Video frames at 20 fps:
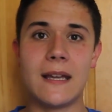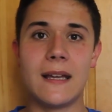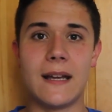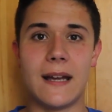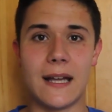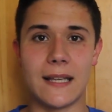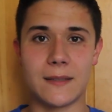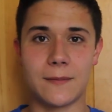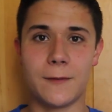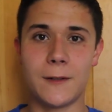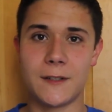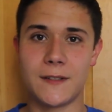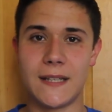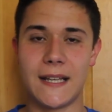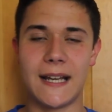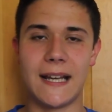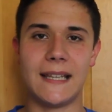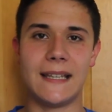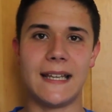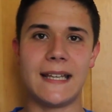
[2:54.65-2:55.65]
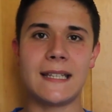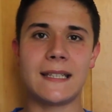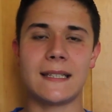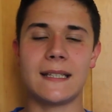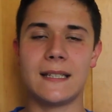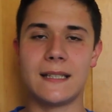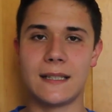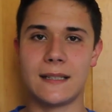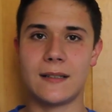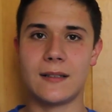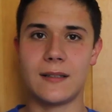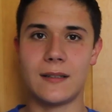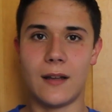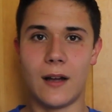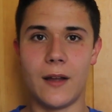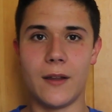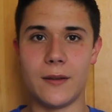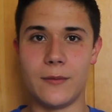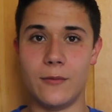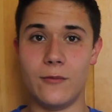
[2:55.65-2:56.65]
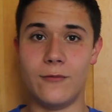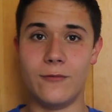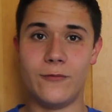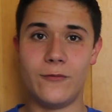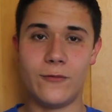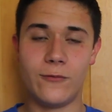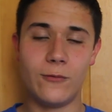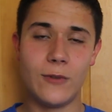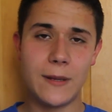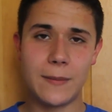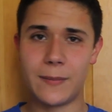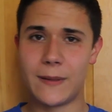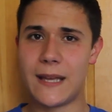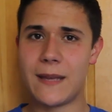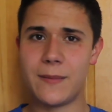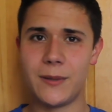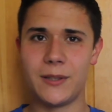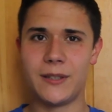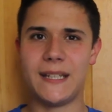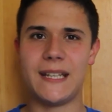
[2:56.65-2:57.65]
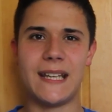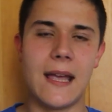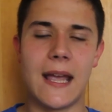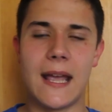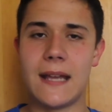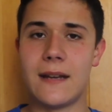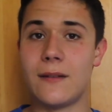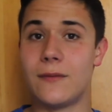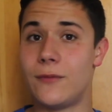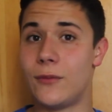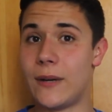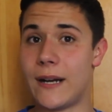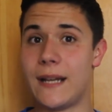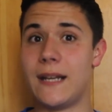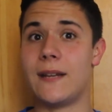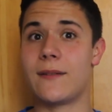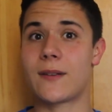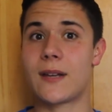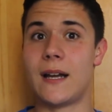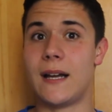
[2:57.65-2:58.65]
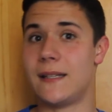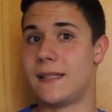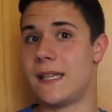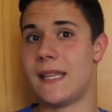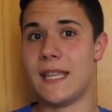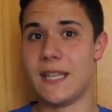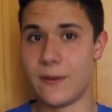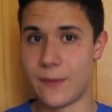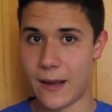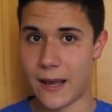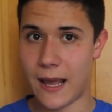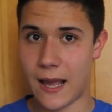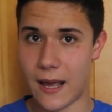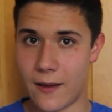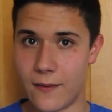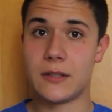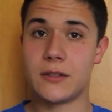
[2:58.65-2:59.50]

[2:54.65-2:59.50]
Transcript: That's the first thing I like, all the replayability and variety of content that you have.